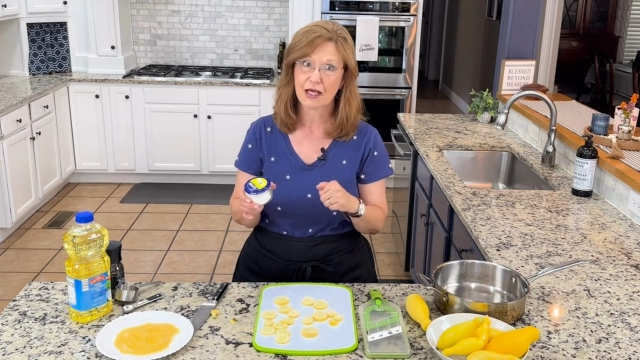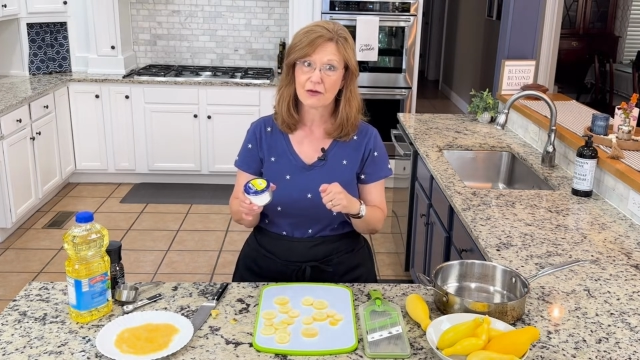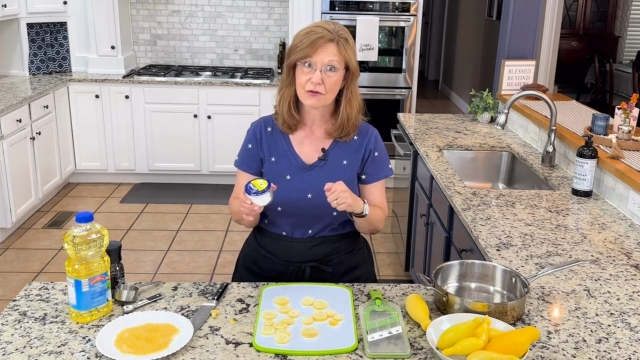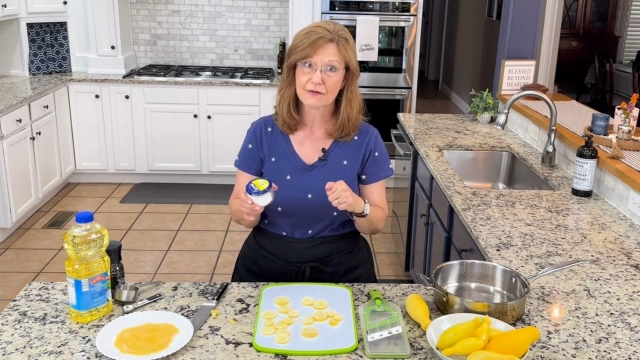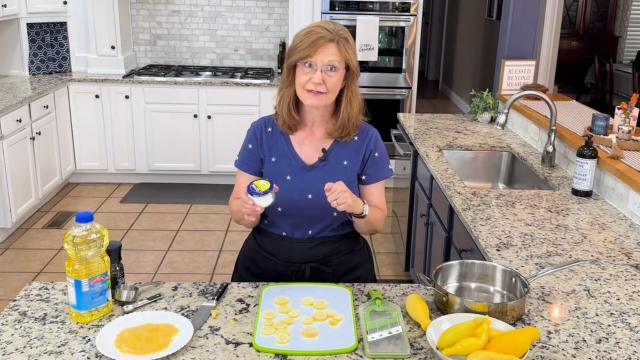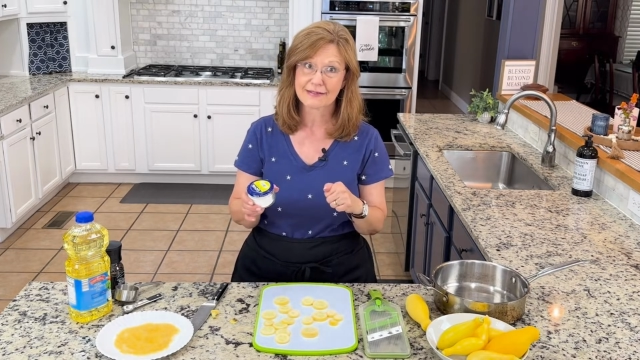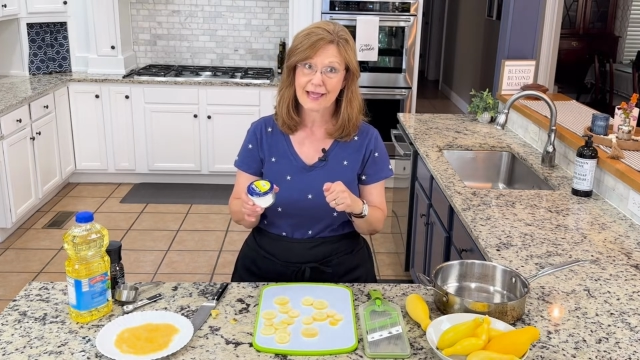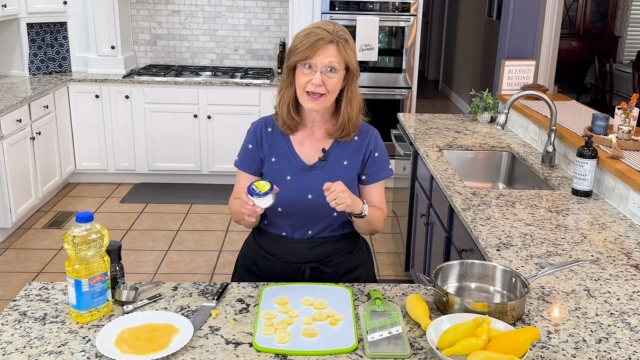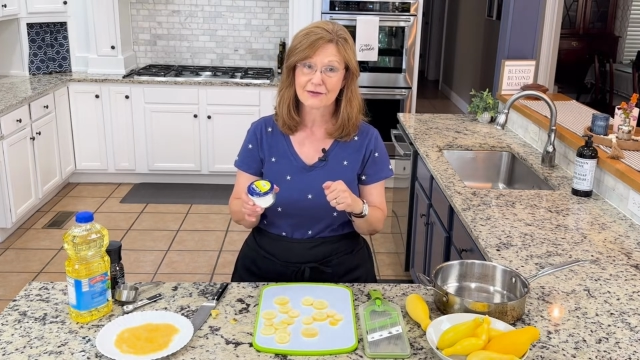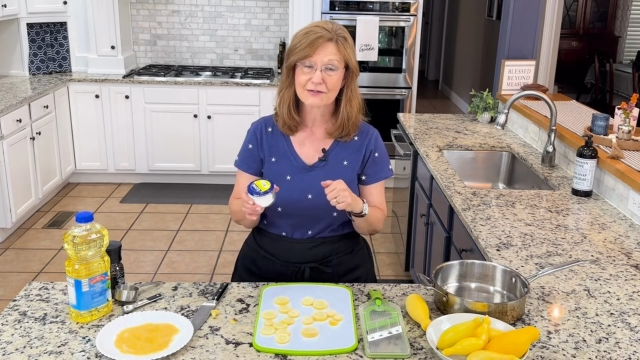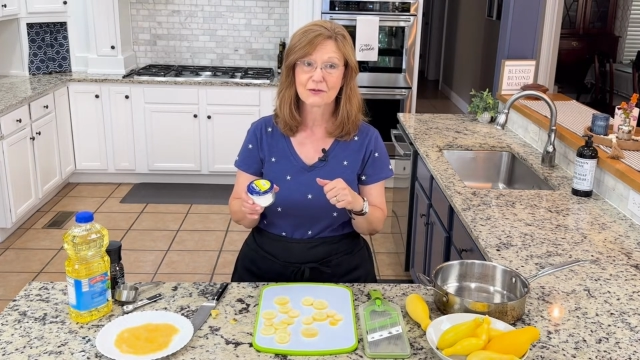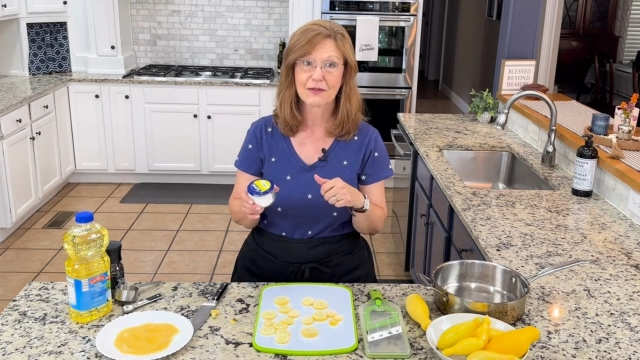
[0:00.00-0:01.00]
we're in the South,
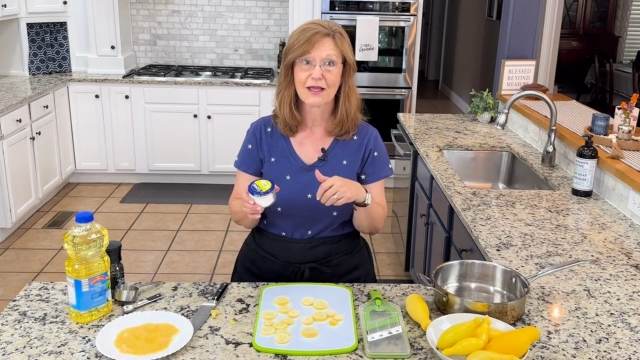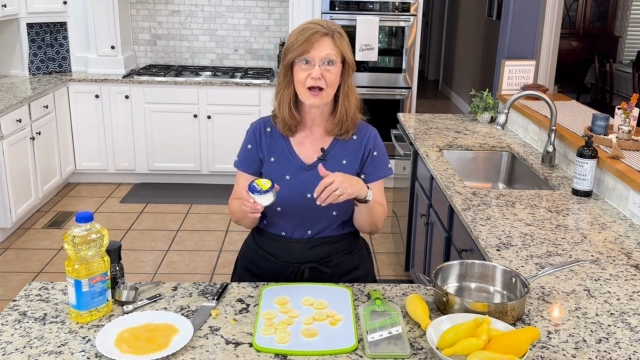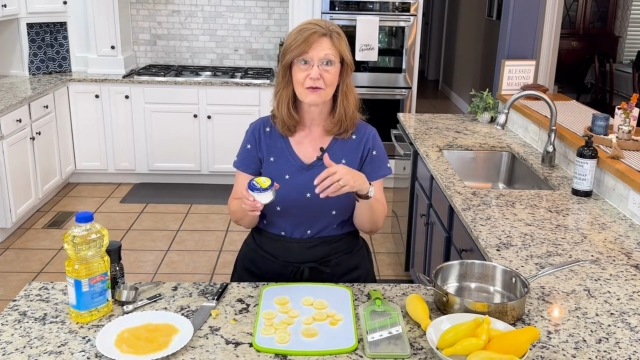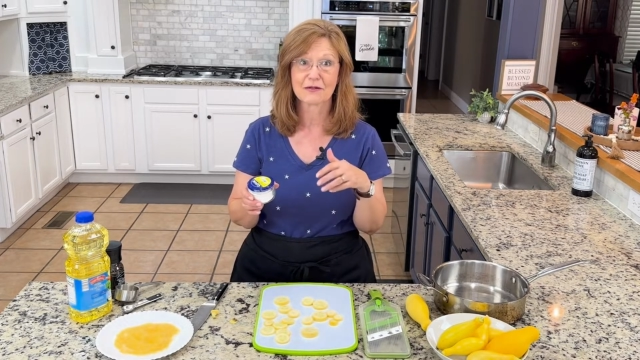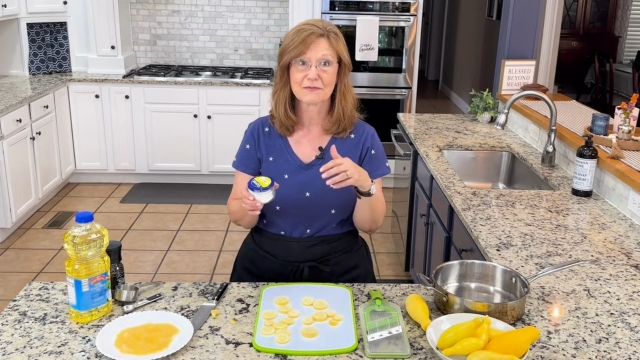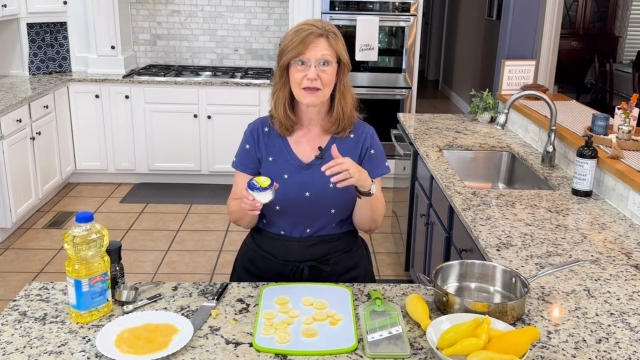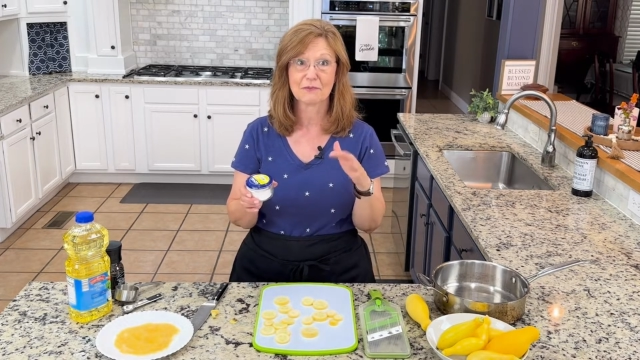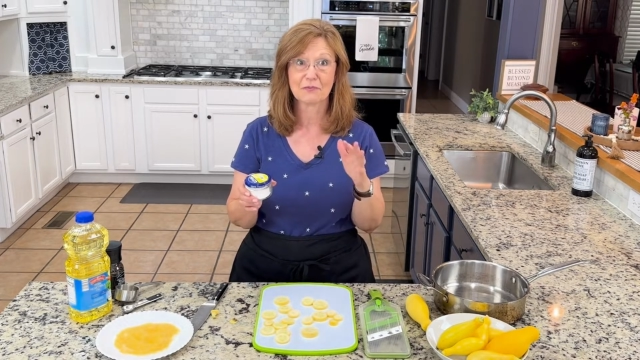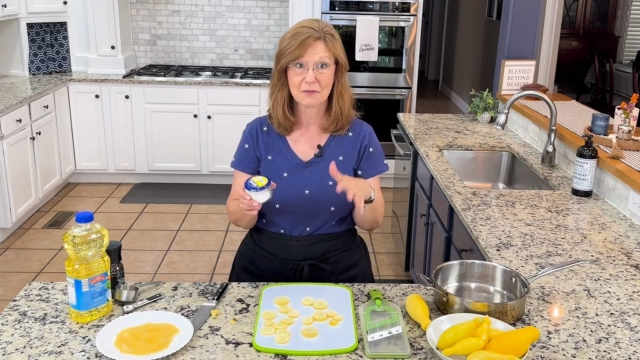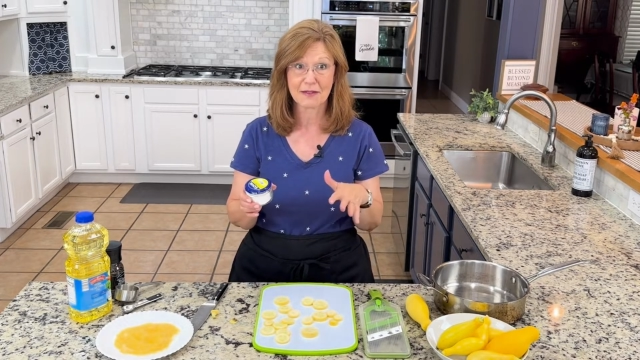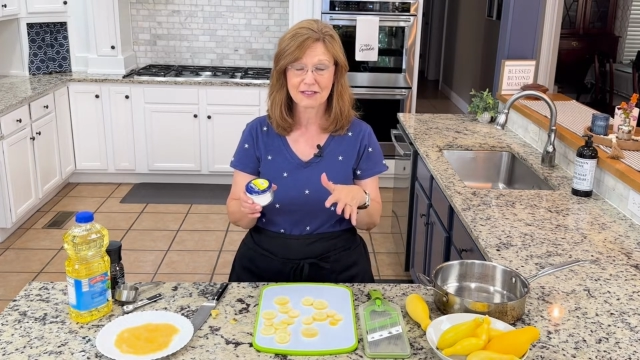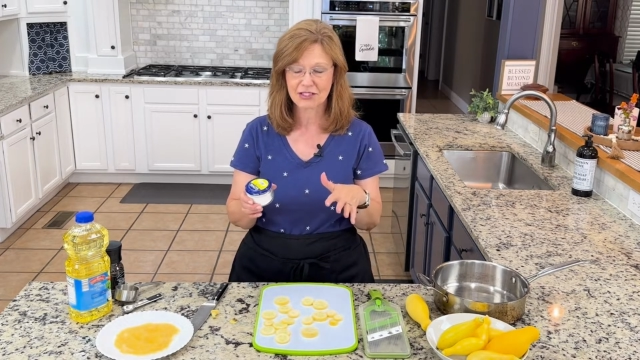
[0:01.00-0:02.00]
so we always made
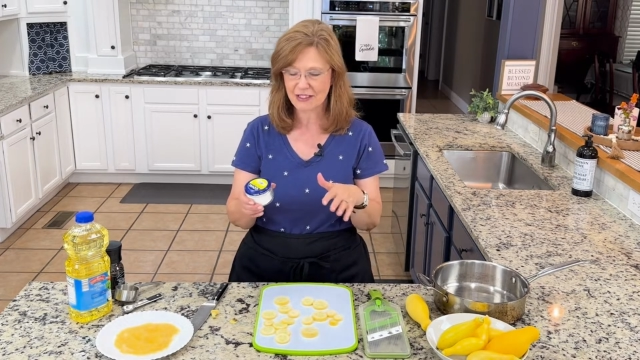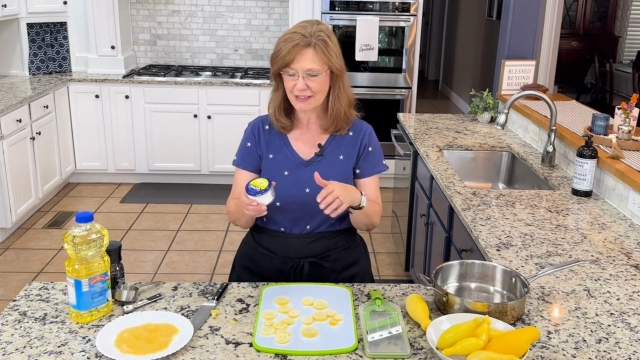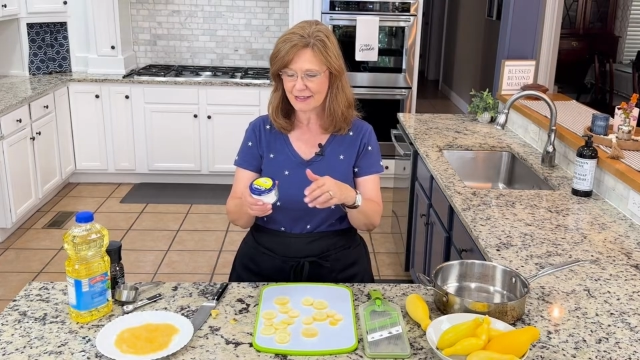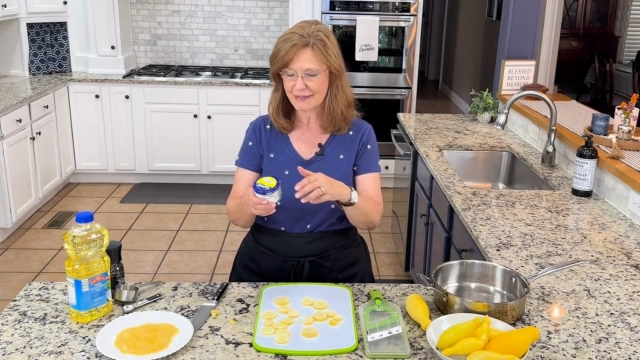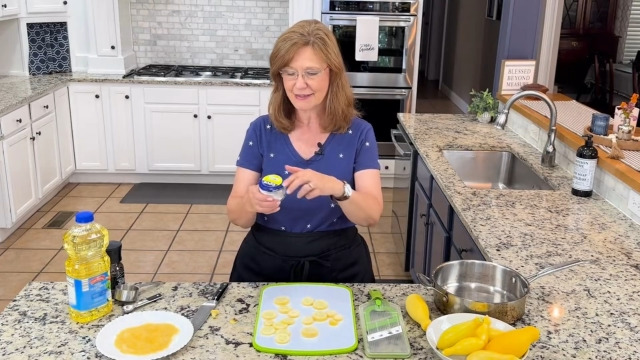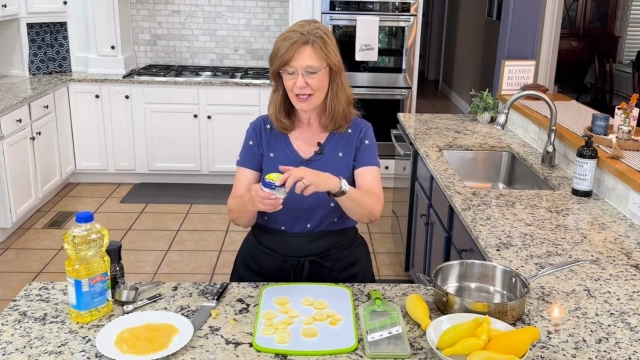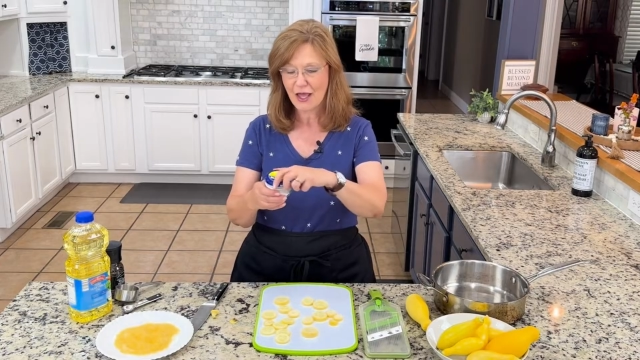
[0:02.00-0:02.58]
pimento cheese.